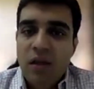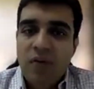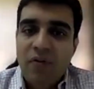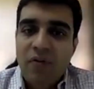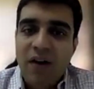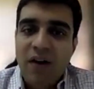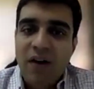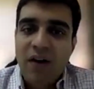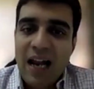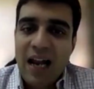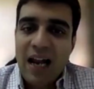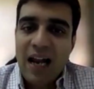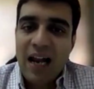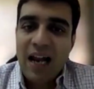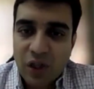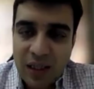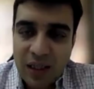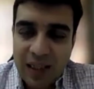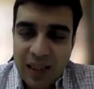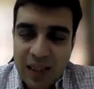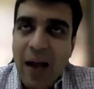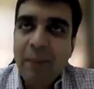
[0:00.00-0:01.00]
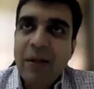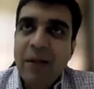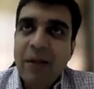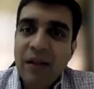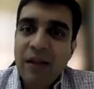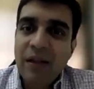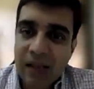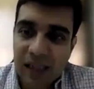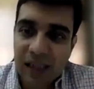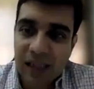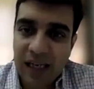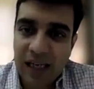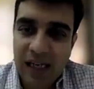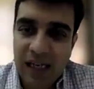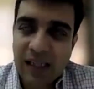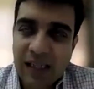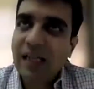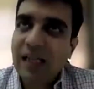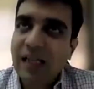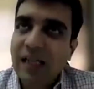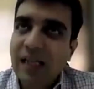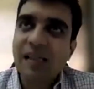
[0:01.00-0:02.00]
The valuation cap in this
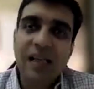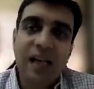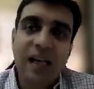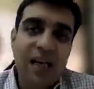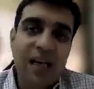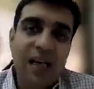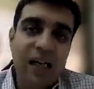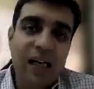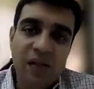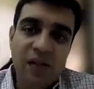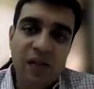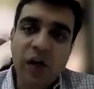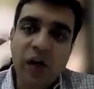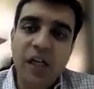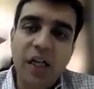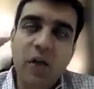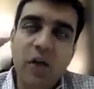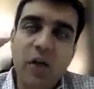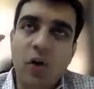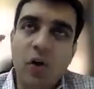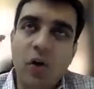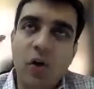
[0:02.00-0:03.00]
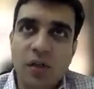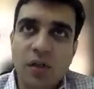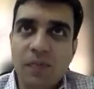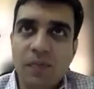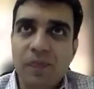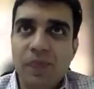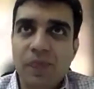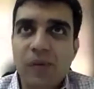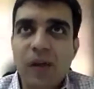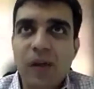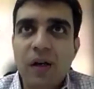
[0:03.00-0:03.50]
case, let's say, is 40 crores.